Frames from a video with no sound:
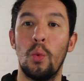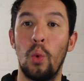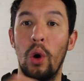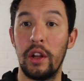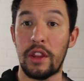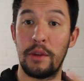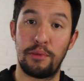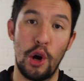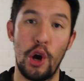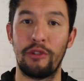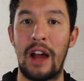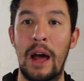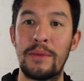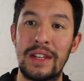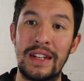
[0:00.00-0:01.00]
one of the
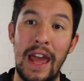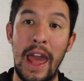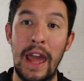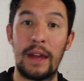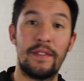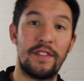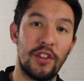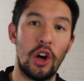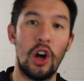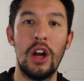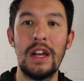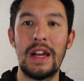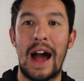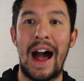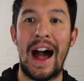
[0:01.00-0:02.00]
programs and aim
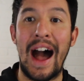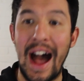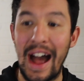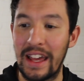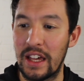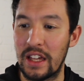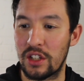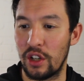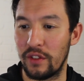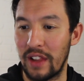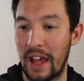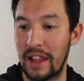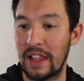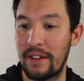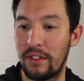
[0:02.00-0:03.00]
for a higher sort of
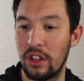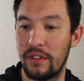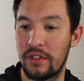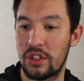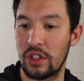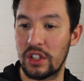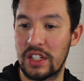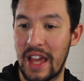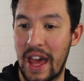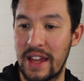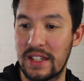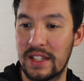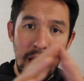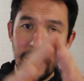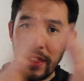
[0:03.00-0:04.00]
like level of
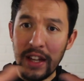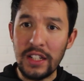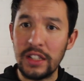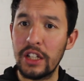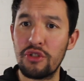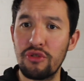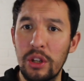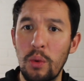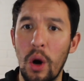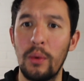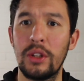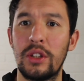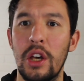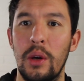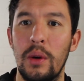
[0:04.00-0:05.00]
success. And that's literally what
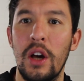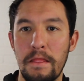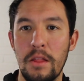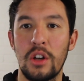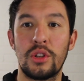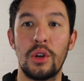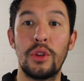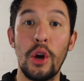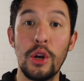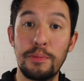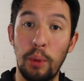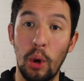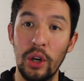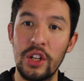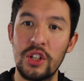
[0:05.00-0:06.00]
we do. So those
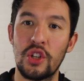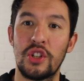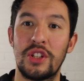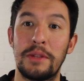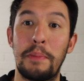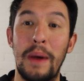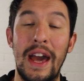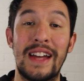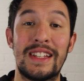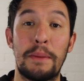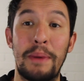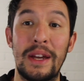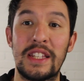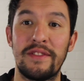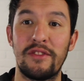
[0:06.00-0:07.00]
points, just as a
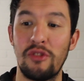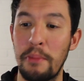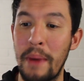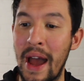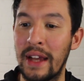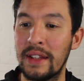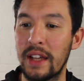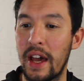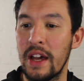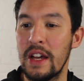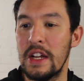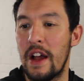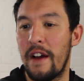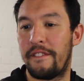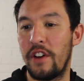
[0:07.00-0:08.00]
bit of a reminder.
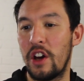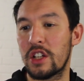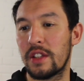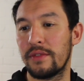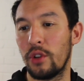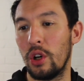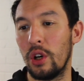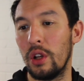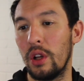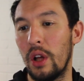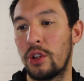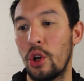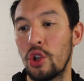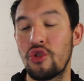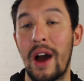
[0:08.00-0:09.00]
First of all,
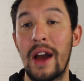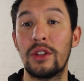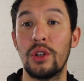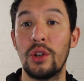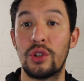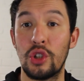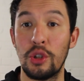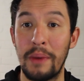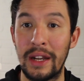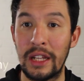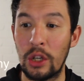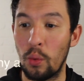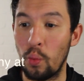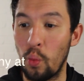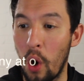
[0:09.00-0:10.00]
don't try and do too
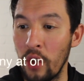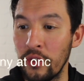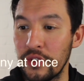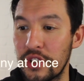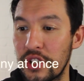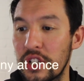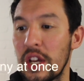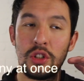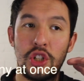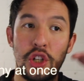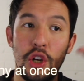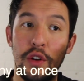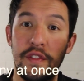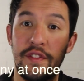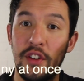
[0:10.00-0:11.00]
many at once.
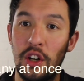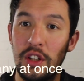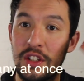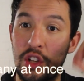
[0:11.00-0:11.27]
Shoot for